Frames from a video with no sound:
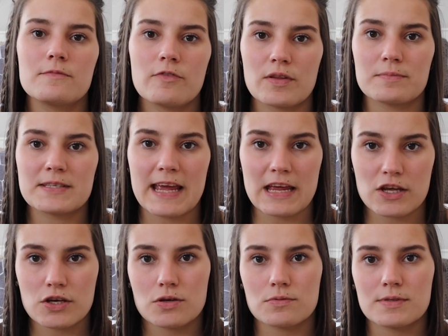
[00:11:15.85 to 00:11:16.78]
for them to get
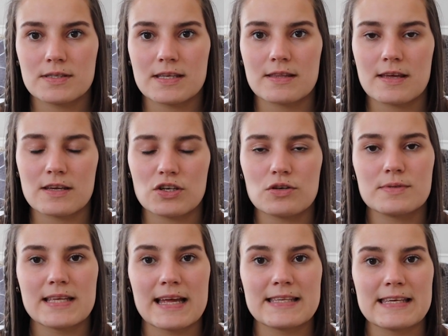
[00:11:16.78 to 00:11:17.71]
used to the new
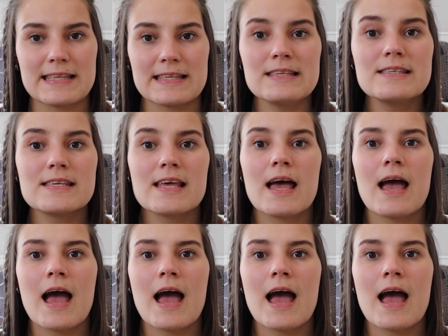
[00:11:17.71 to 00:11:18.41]
settings